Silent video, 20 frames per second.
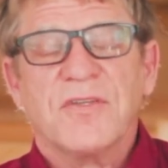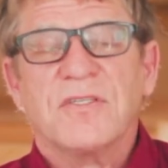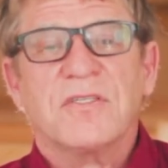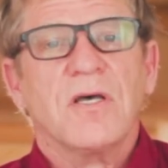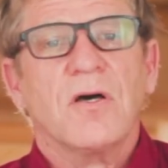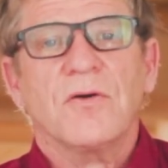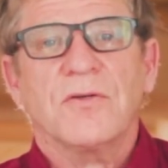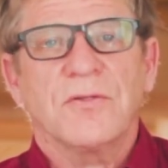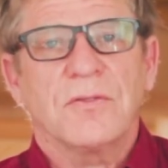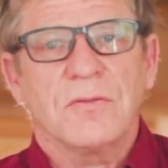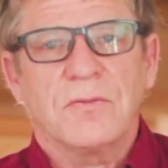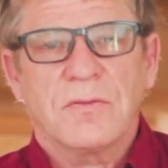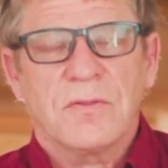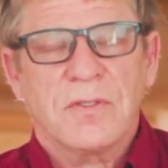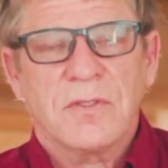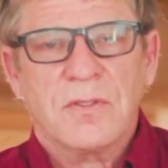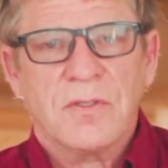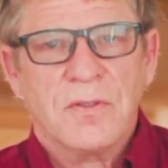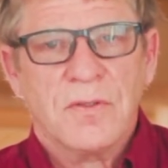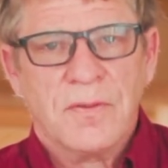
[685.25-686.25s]
to tell you,
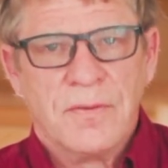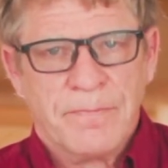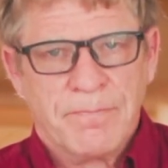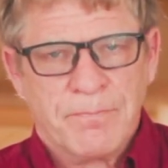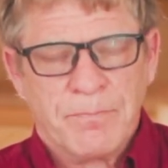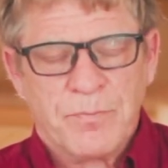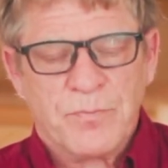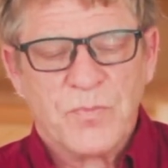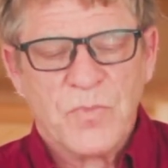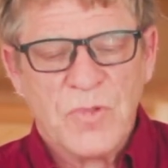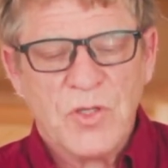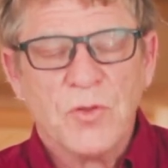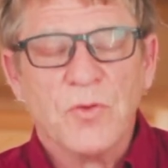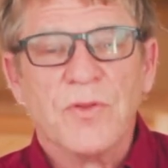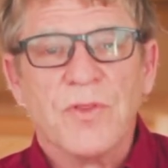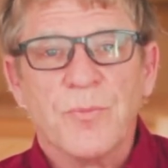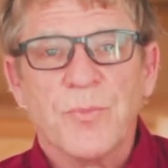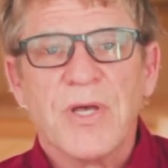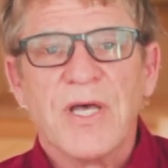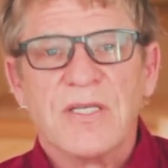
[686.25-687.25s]
you
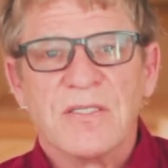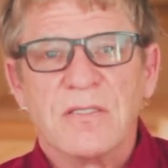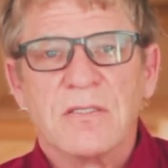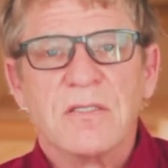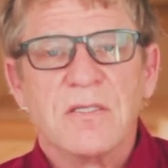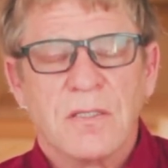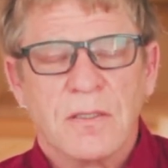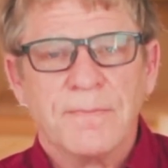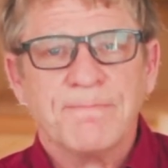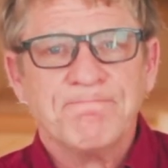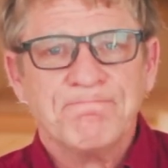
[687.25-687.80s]
are the best.